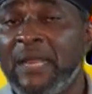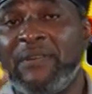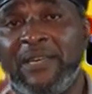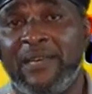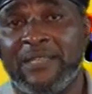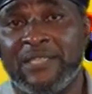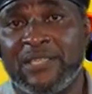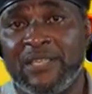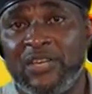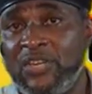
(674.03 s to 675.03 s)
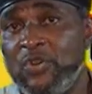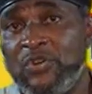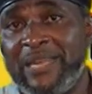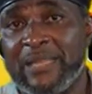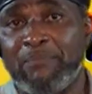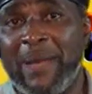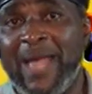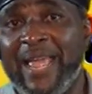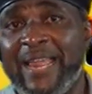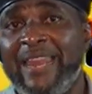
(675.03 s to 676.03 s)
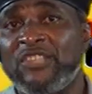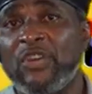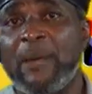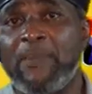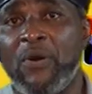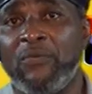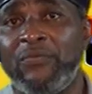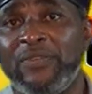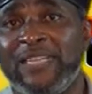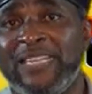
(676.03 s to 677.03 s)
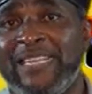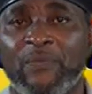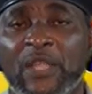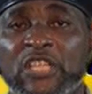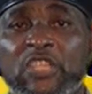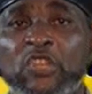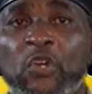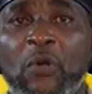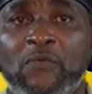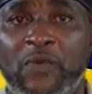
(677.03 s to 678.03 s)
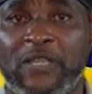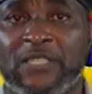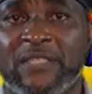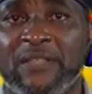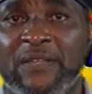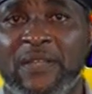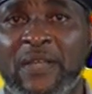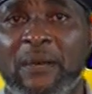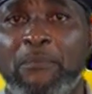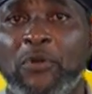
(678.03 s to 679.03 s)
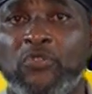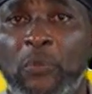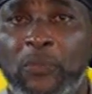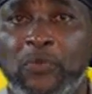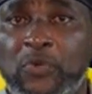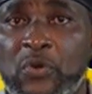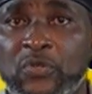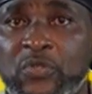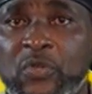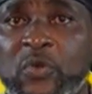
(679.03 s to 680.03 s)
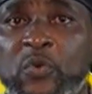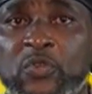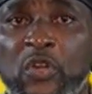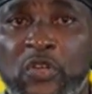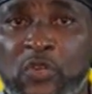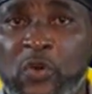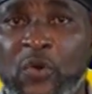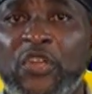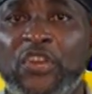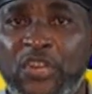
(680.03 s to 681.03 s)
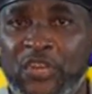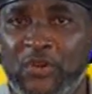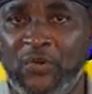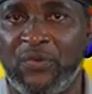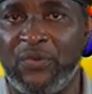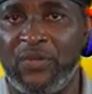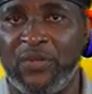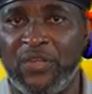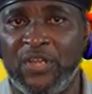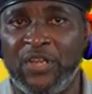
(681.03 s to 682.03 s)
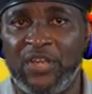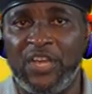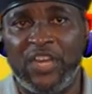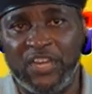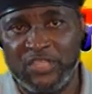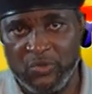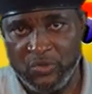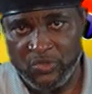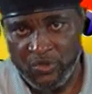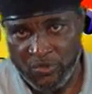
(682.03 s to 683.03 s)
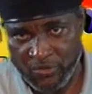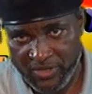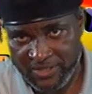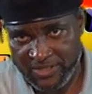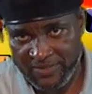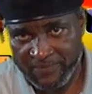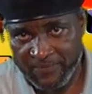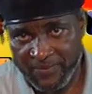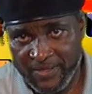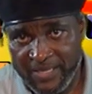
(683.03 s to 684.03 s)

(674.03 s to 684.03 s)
Nevertheless, note that my lecture above is not to convert, but to put those who don't know in the know. It is good to know this.